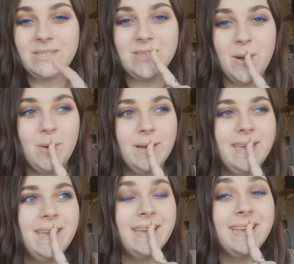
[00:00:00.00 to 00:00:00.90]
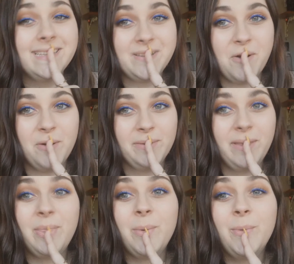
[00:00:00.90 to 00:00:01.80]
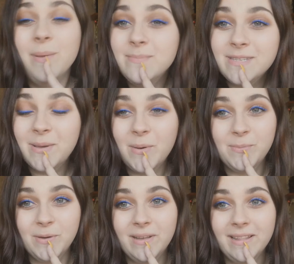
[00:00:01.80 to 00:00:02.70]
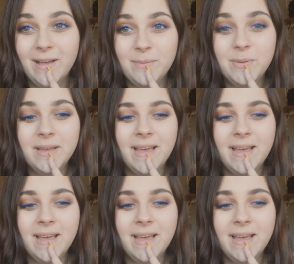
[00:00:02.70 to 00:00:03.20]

So it is called The Whimsical Book Club.